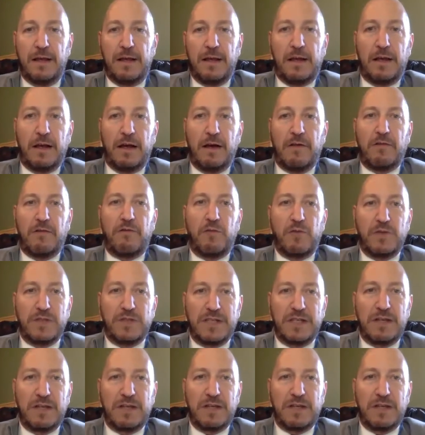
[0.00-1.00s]
of
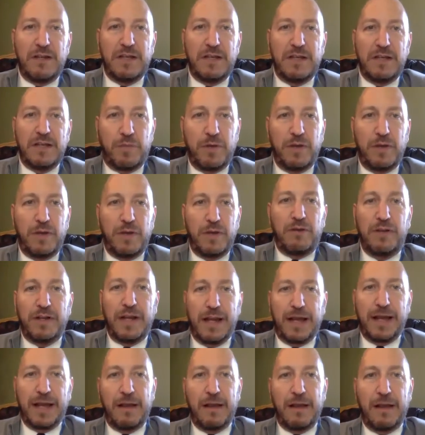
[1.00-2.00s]
resilience building,
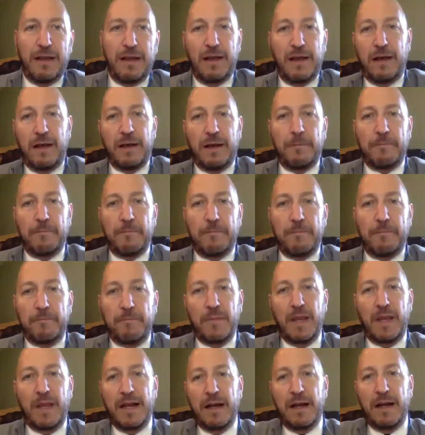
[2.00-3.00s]
and
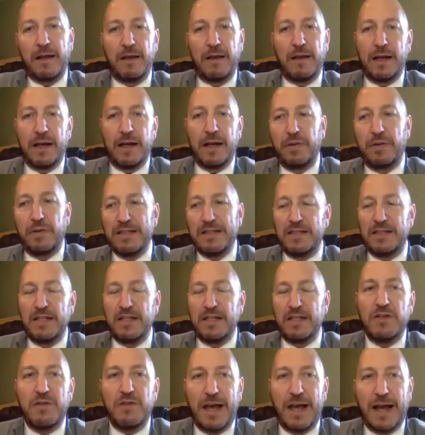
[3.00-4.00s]
a place to do that.